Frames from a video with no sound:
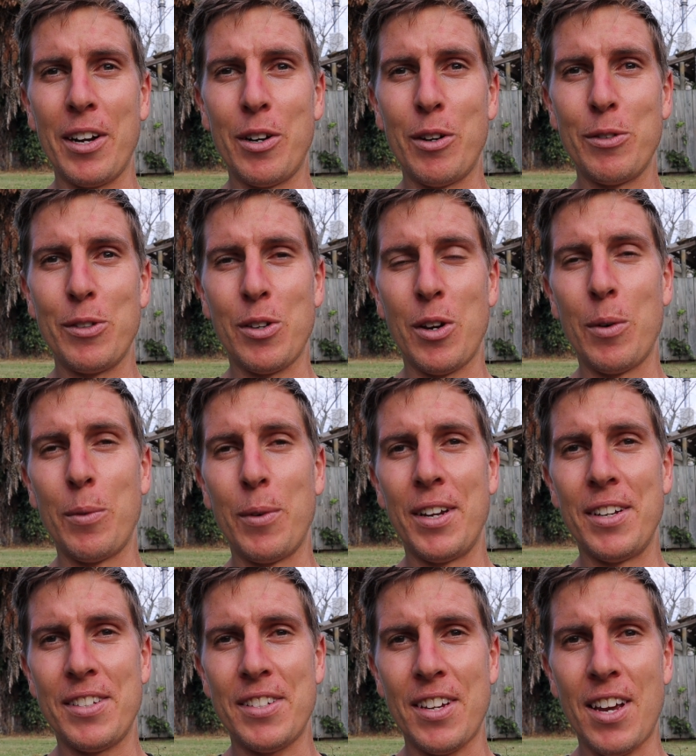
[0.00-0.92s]
it off, so I
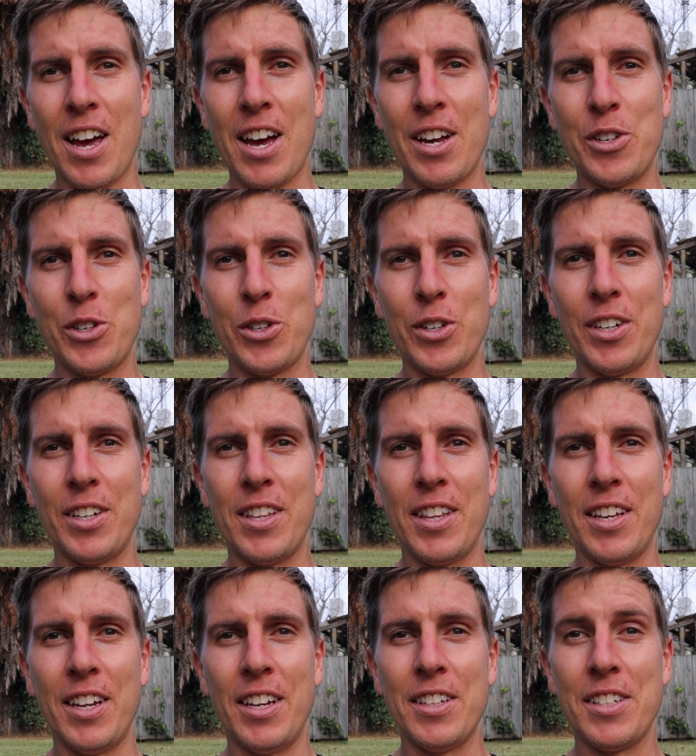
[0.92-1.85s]
went 100,
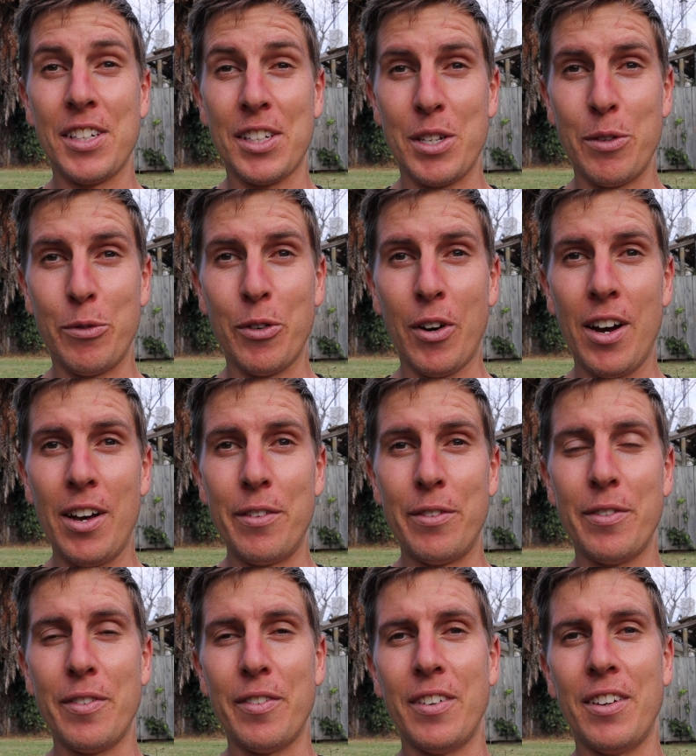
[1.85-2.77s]
then
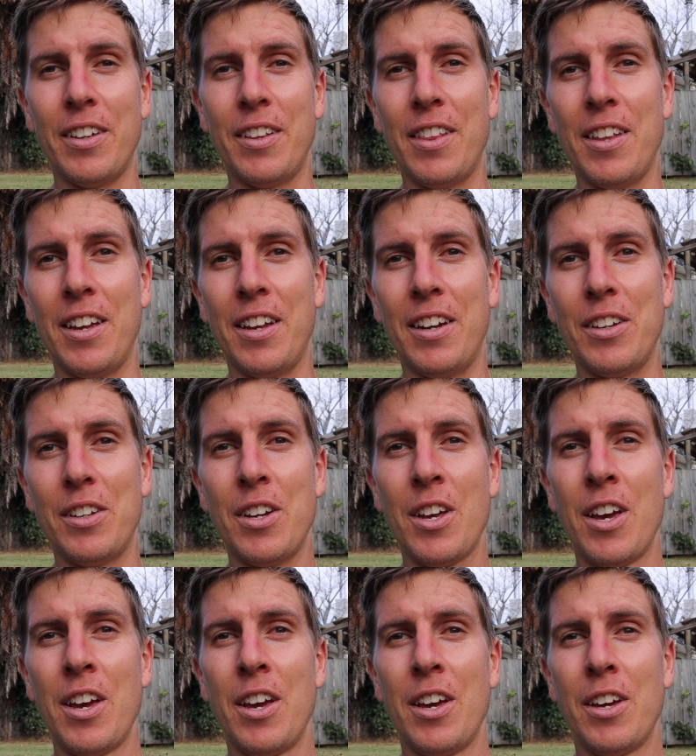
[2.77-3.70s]
65, and then
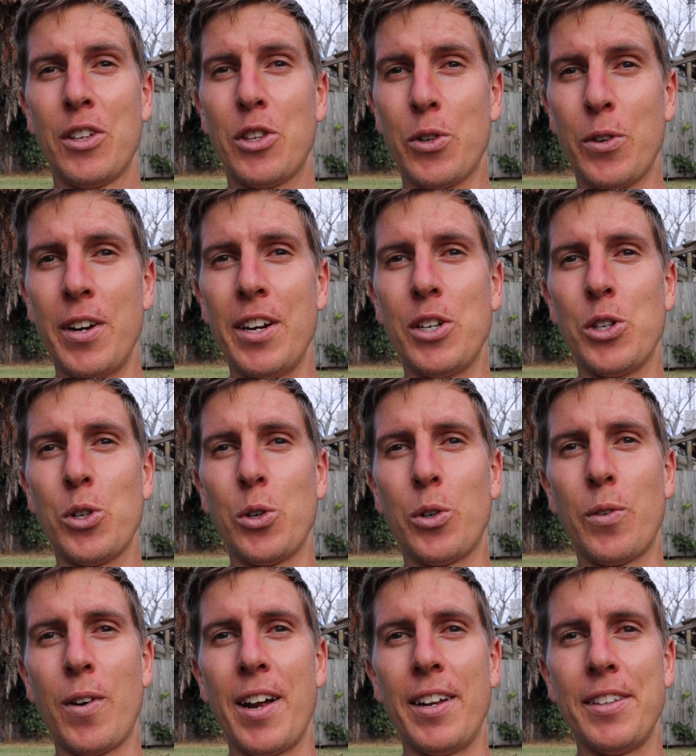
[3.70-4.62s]
3
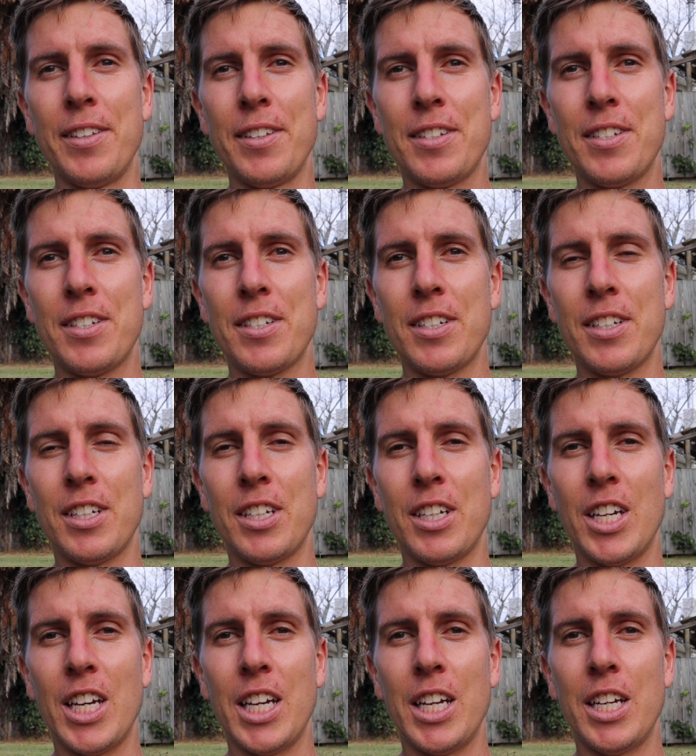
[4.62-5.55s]
short runs,
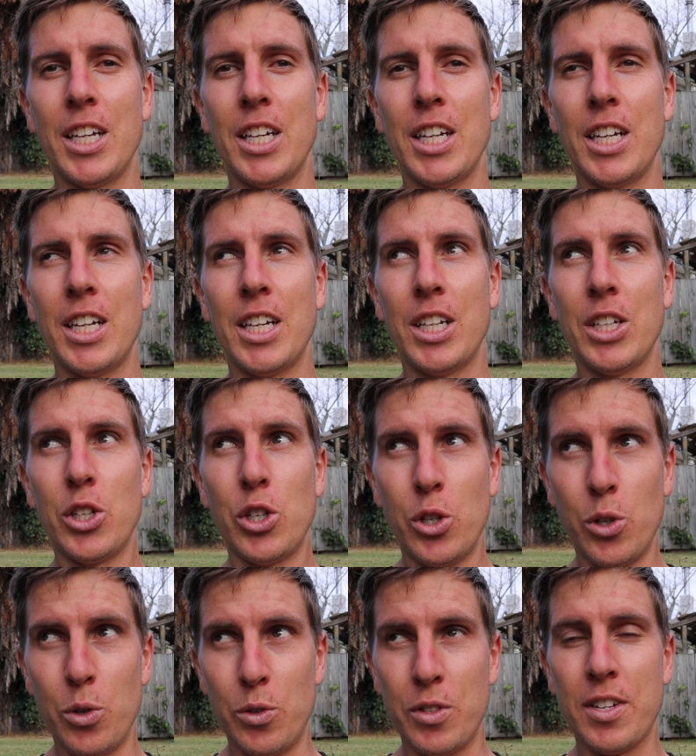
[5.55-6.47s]

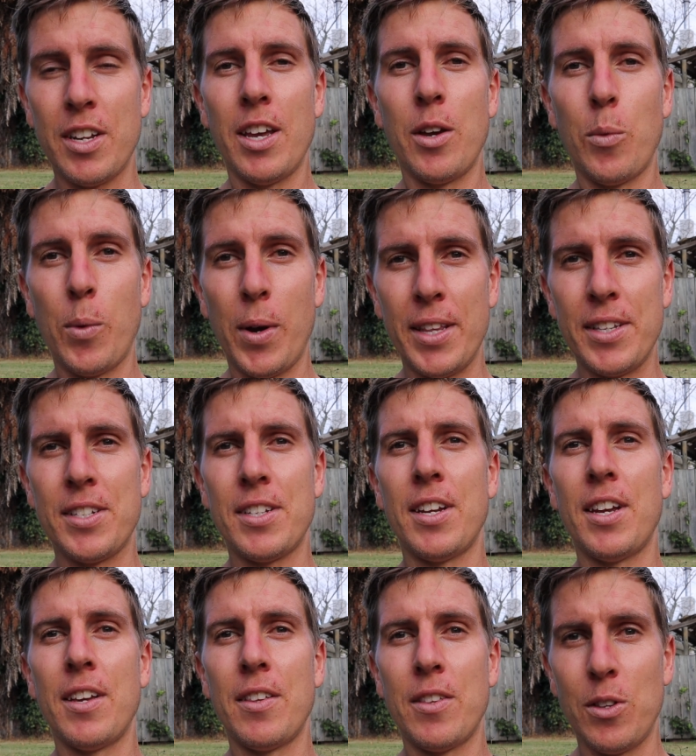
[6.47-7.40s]
Tuesday,
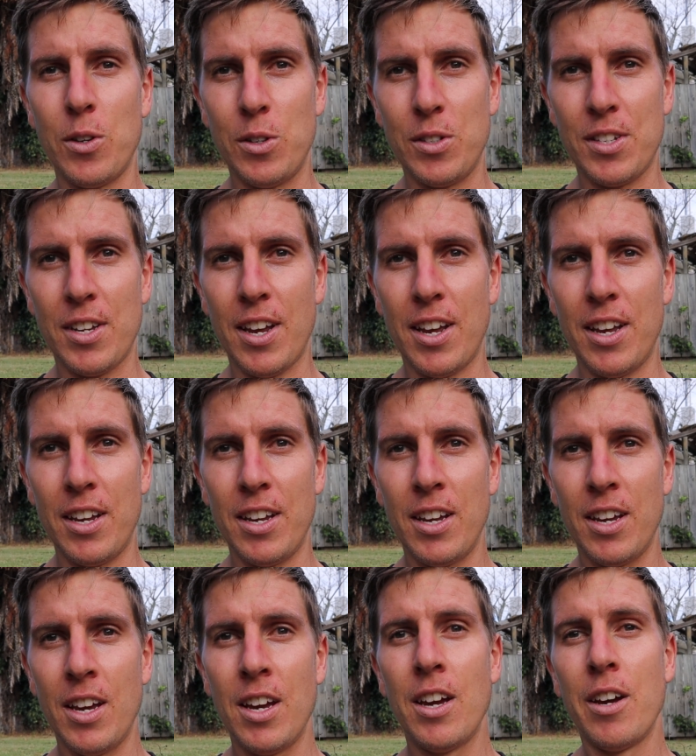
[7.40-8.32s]
Wednesday, Thursday,
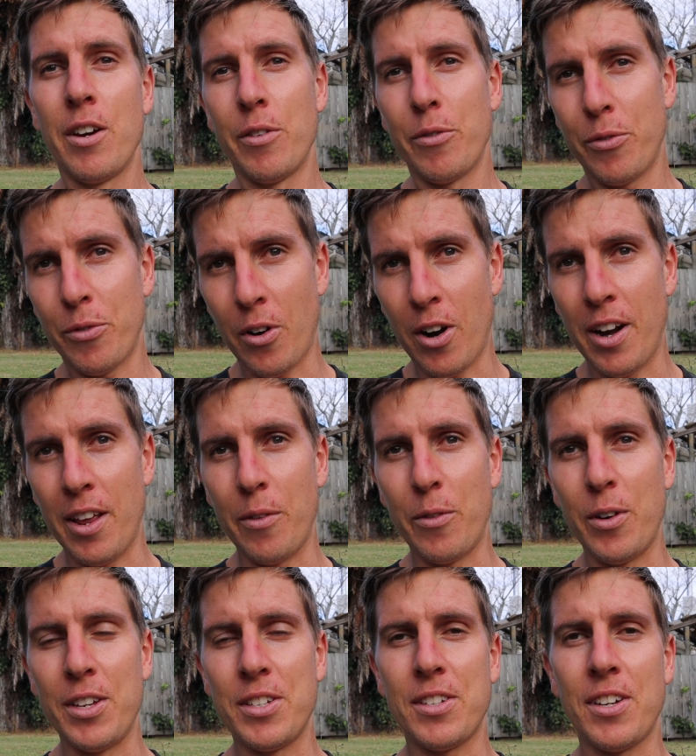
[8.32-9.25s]
Friday
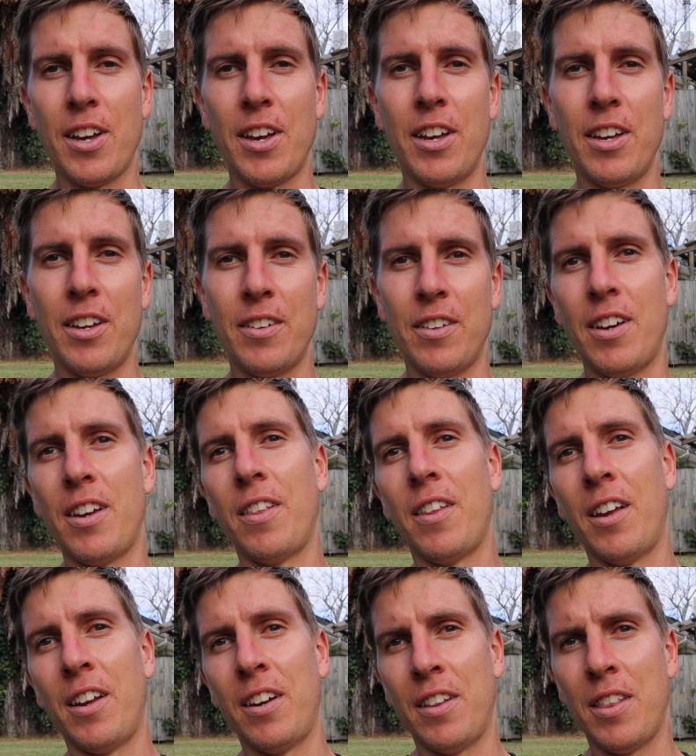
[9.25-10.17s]
rest day, and
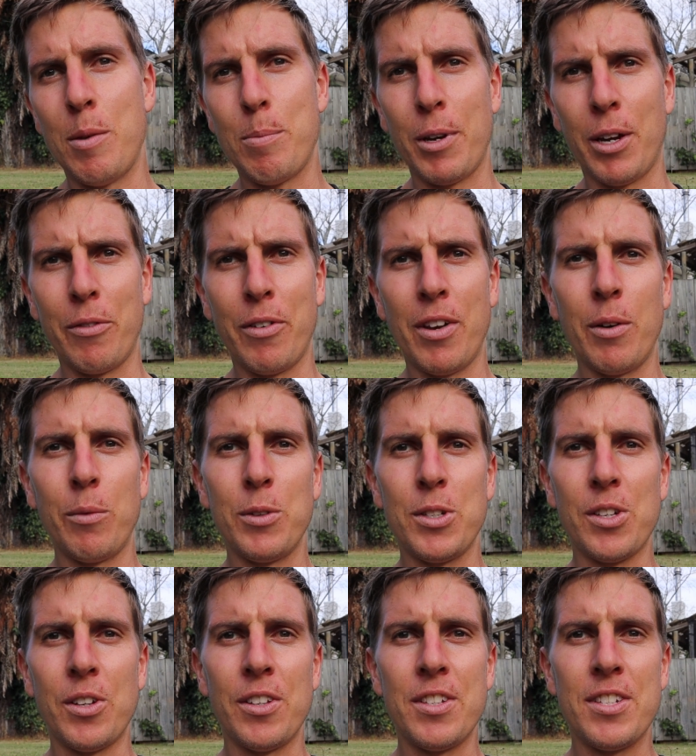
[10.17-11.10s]
then the big event
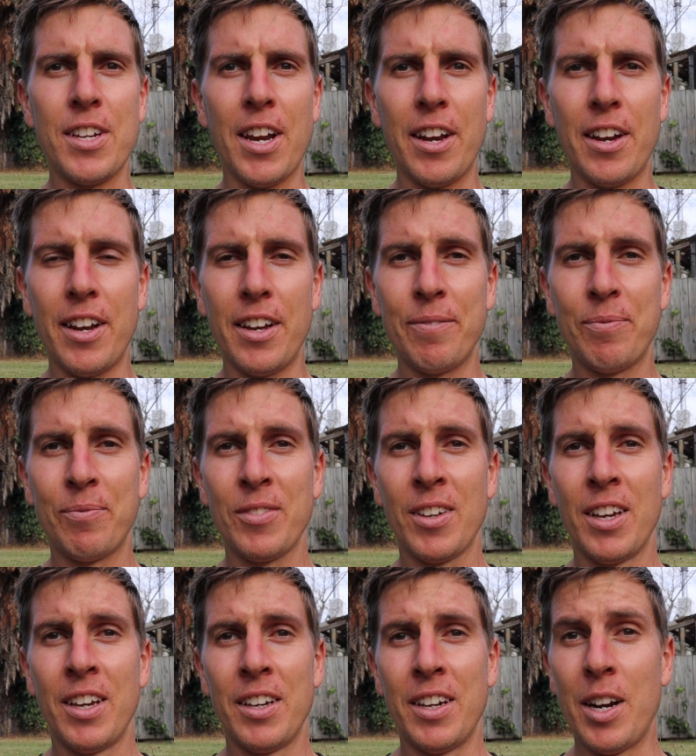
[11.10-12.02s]
was on Saturday,
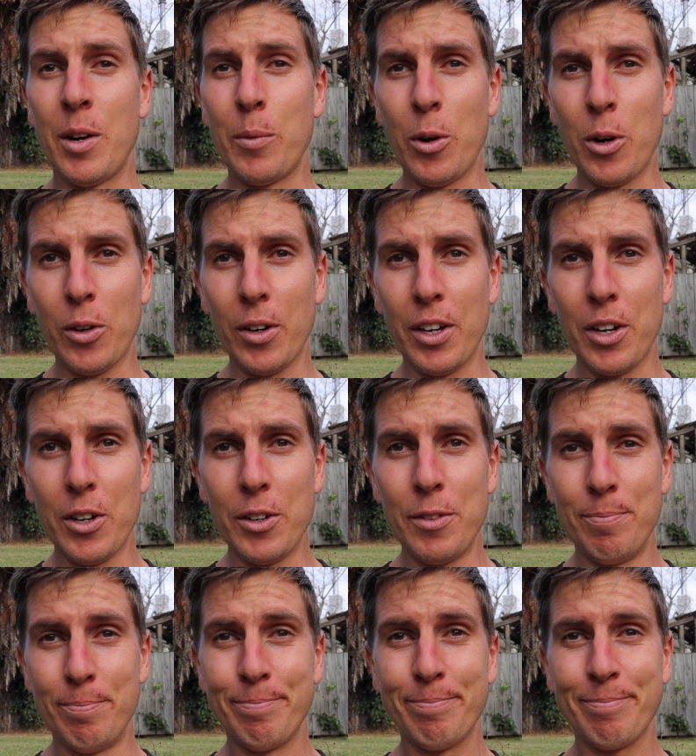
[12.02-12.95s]
and it worked really good.